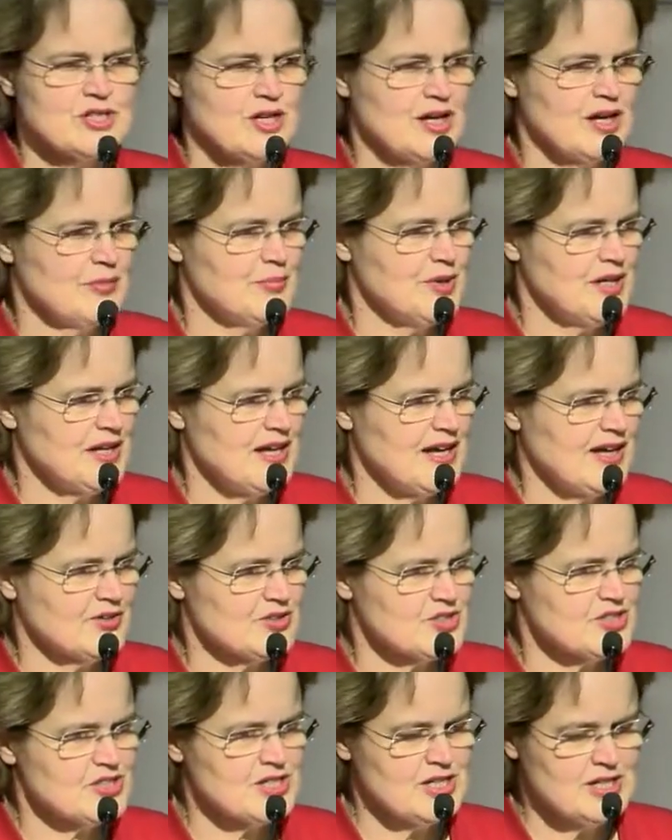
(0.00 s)
time
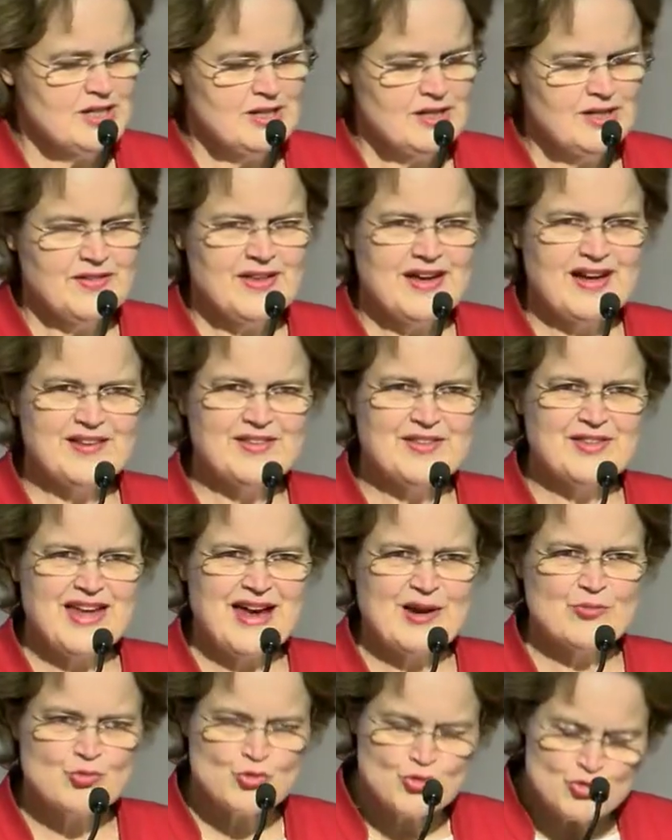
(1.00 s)
announced that
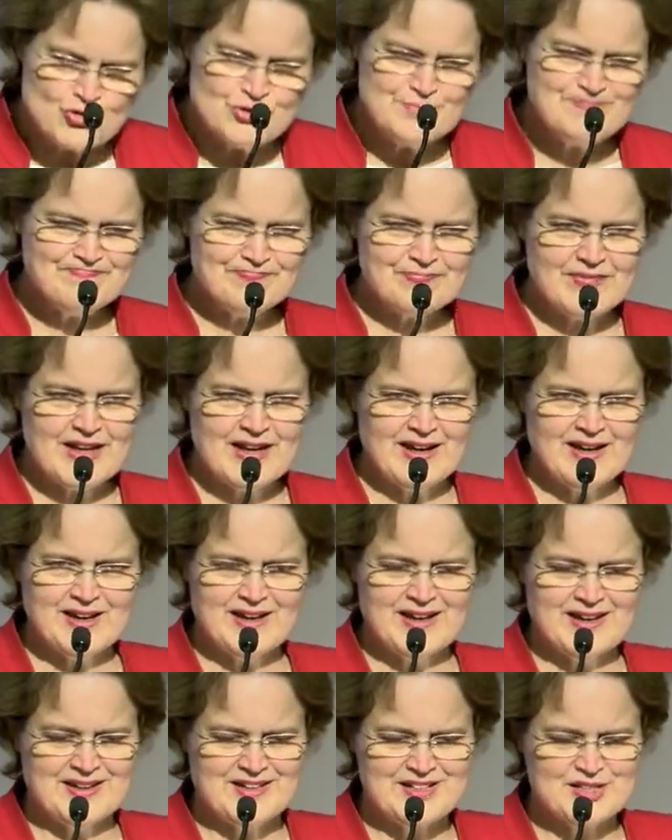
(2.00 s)
room,
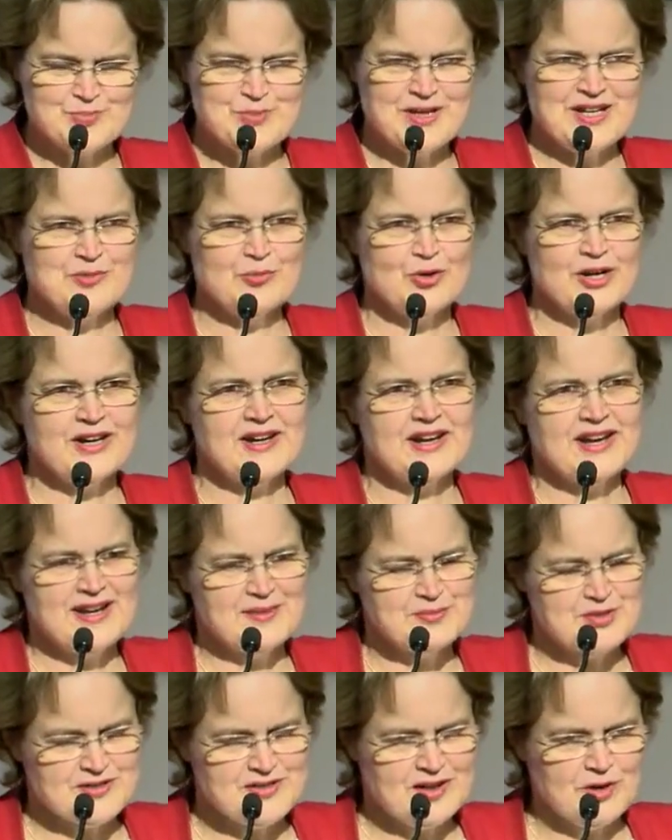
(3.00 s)
and it's been
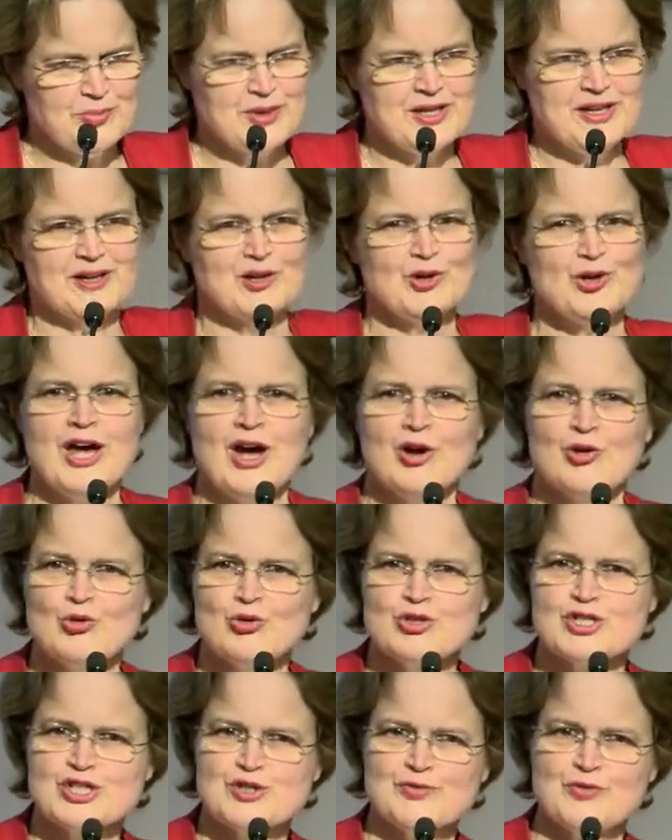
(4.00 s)
renamed, and there'll be a
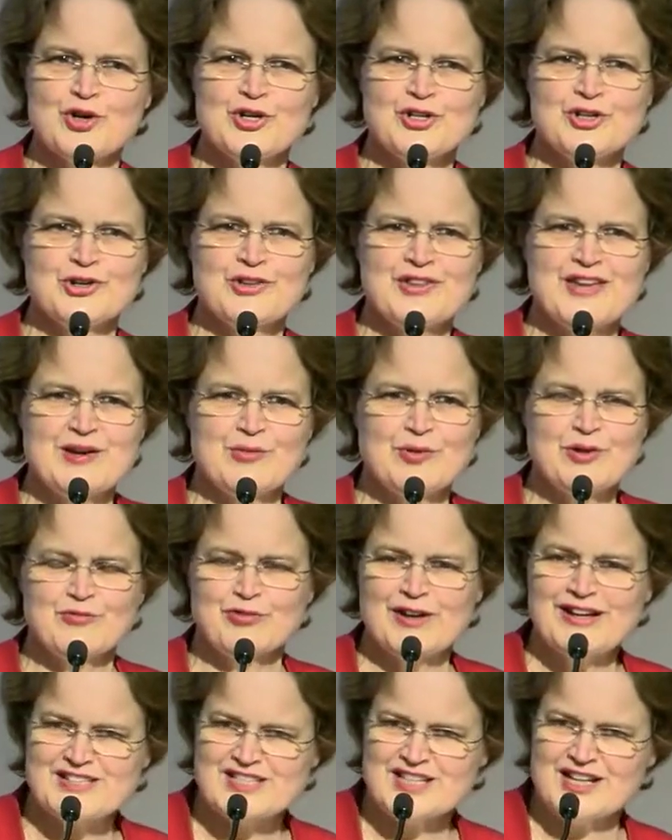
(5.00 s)
gorgeous photo there
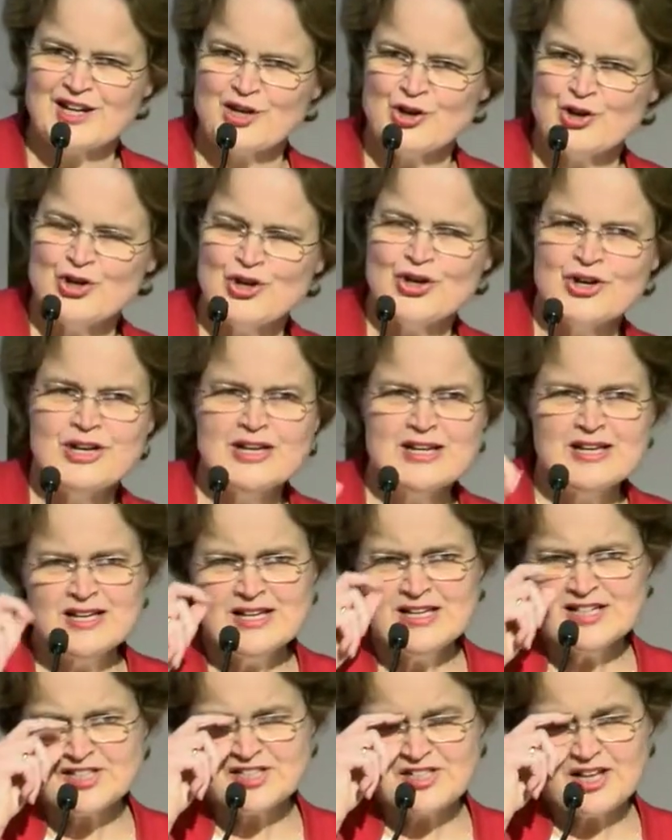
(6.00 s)
reflecting her
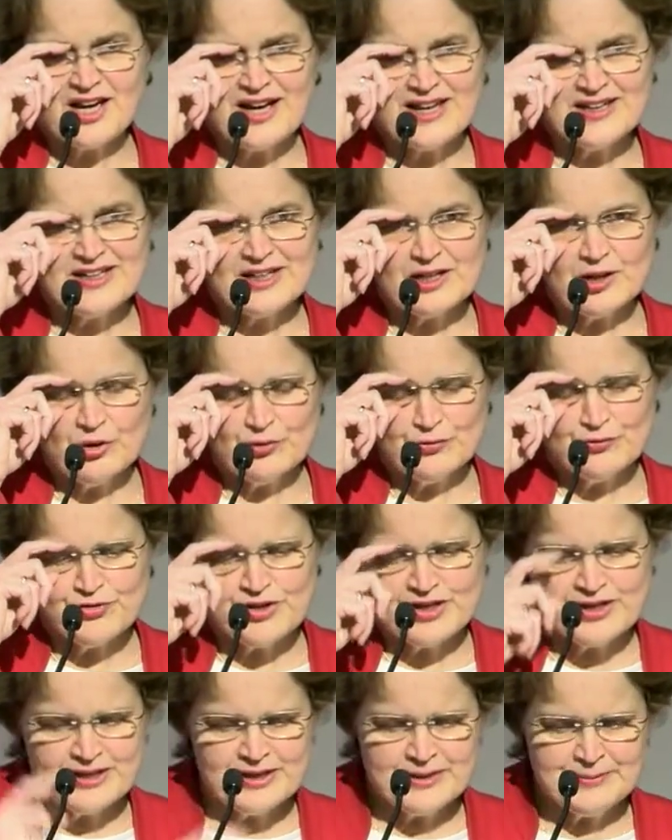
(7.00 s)
signing of
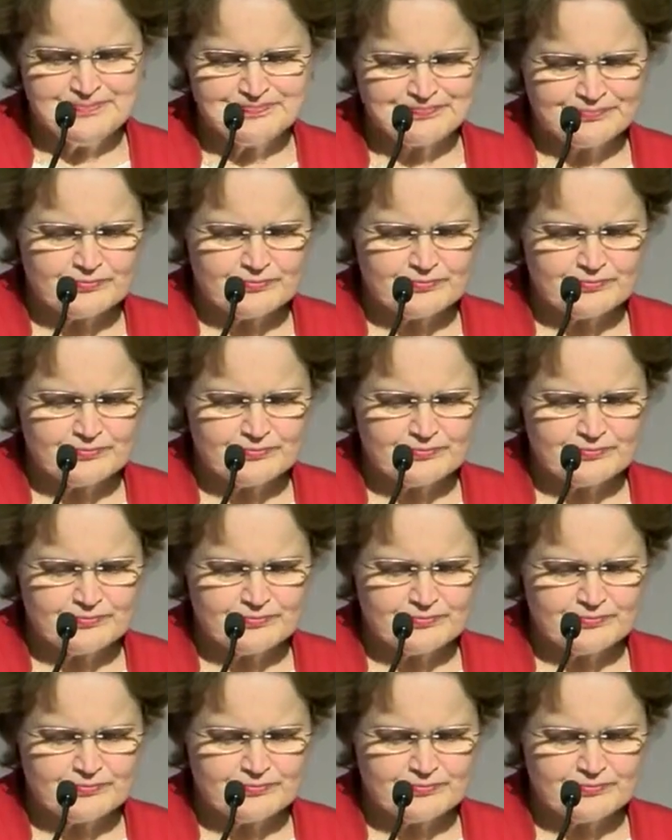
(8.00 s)
the